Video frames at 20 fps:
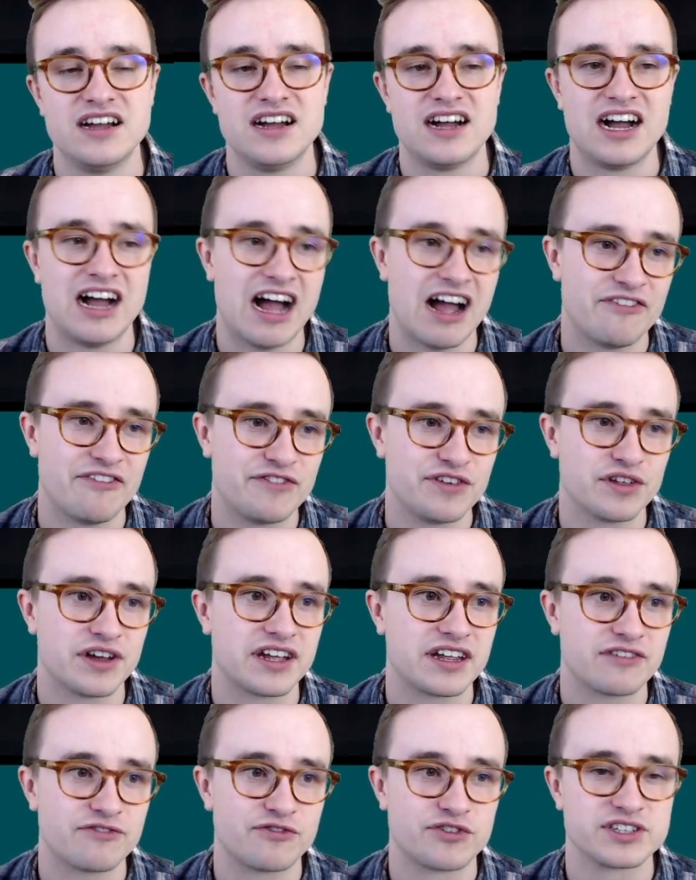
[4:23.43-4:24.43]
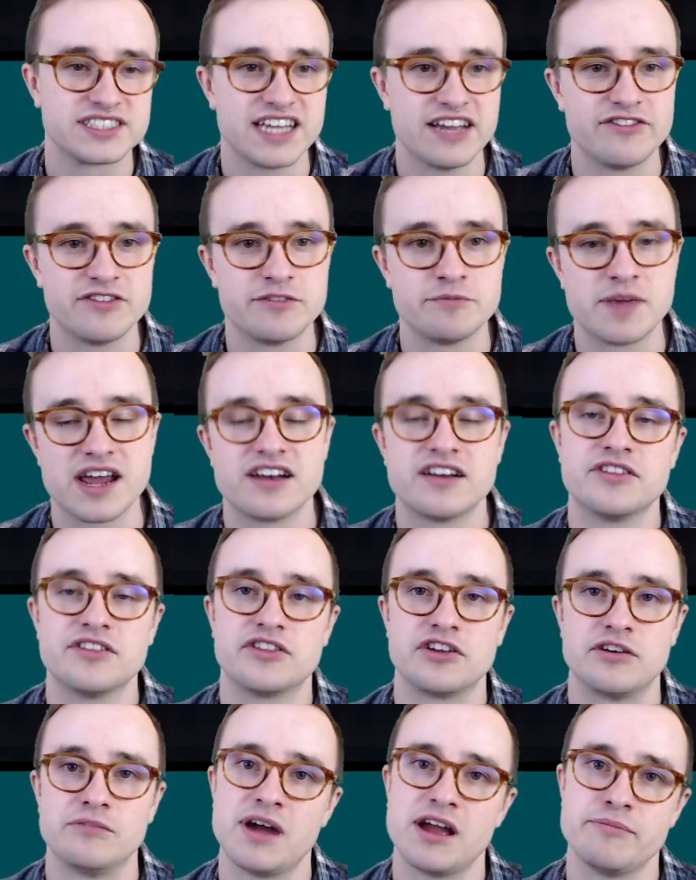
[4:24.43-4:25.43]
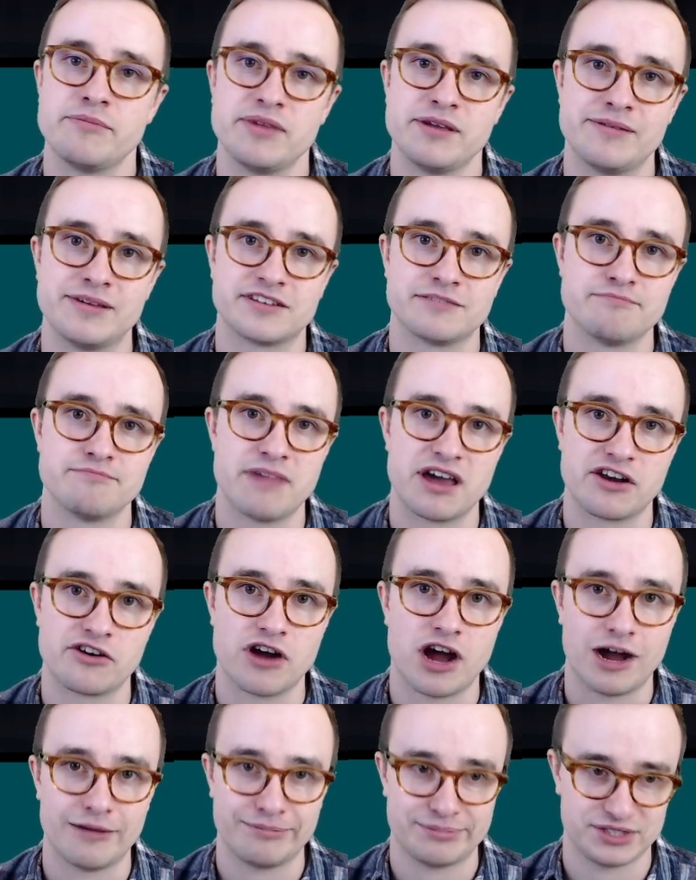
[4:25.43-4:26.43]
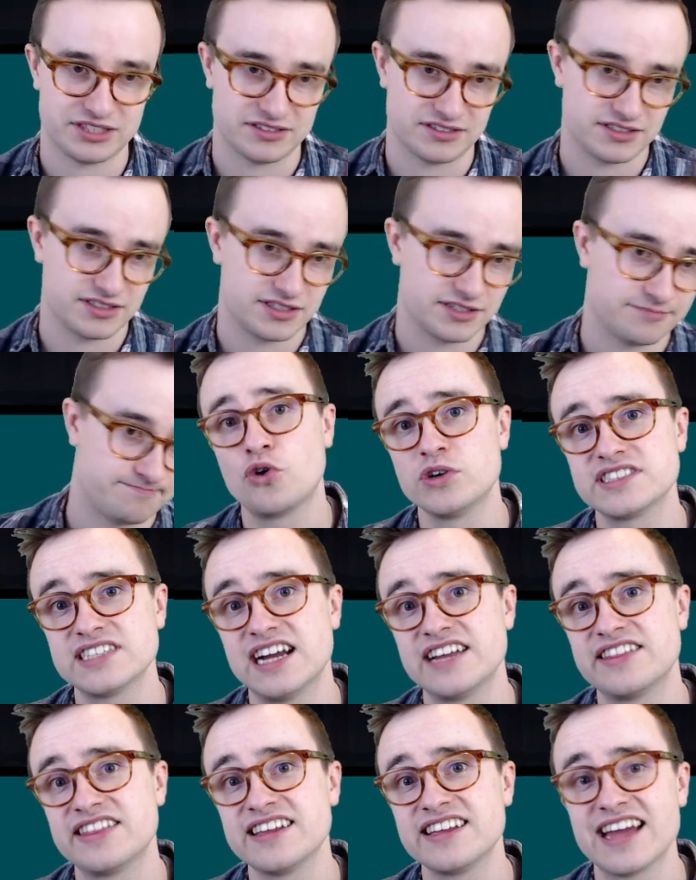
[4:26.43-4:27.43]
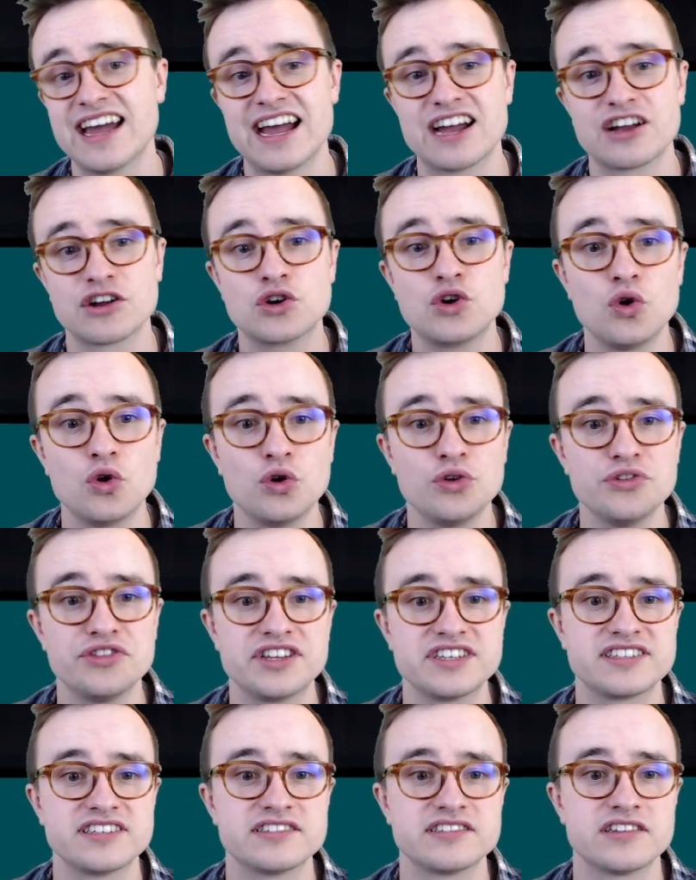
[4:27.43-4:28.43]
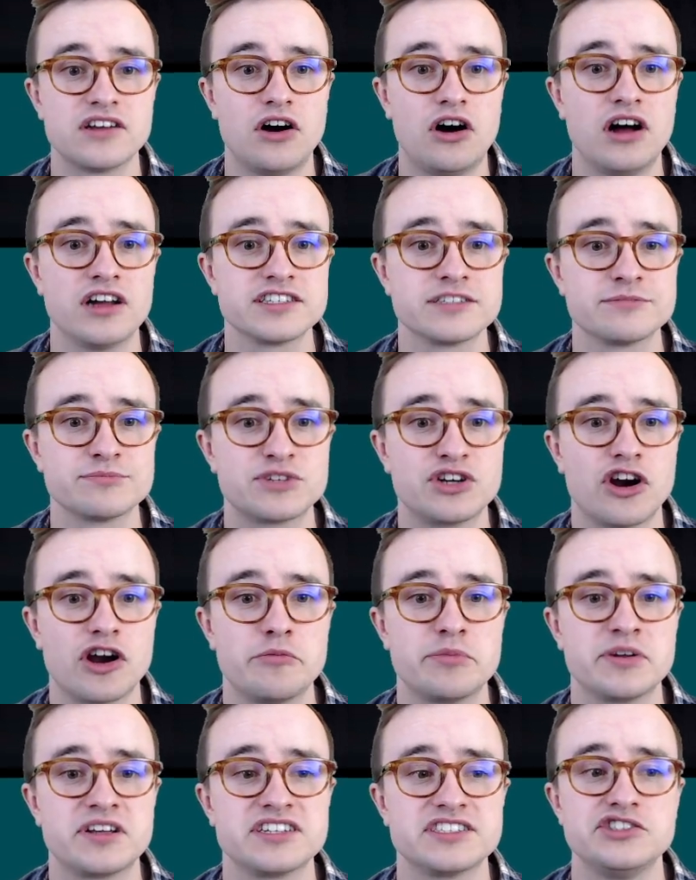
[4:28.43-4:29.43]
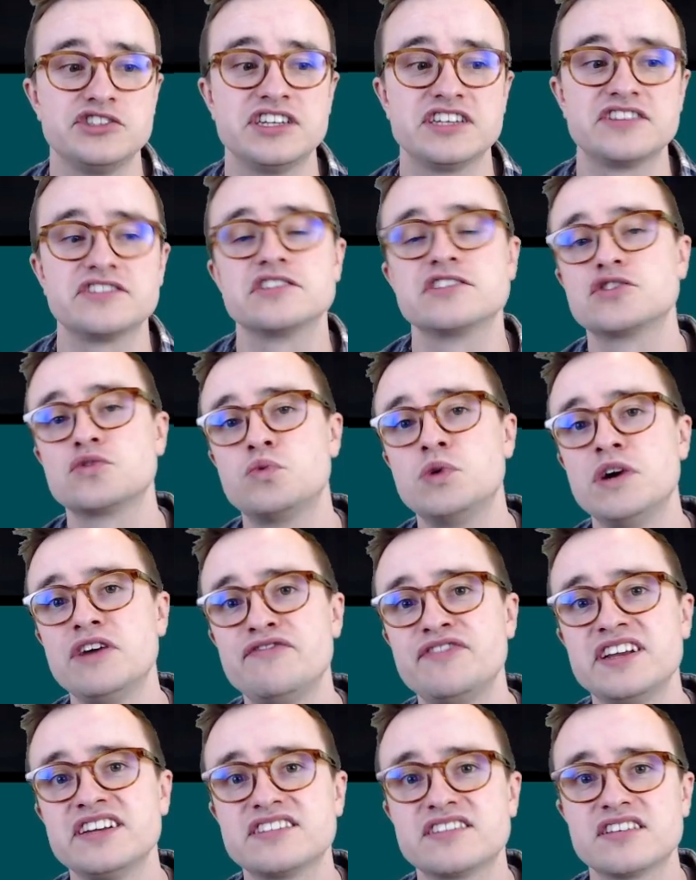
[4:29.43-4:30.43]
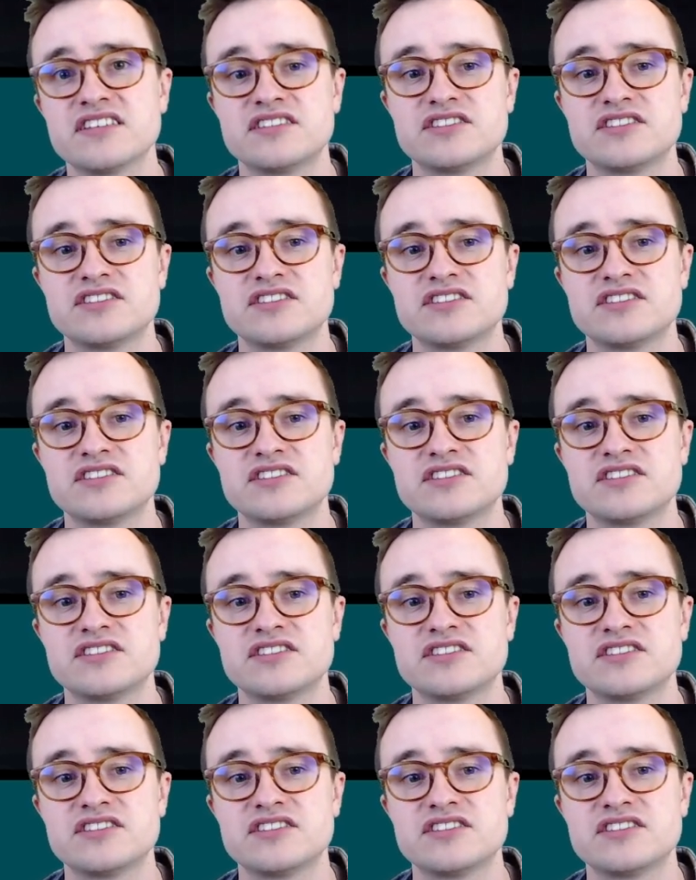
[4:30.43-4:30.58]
I feel like for 7 mana, there might be some better options. Of course, I think at gold, this is awesome card because you get the swiftness.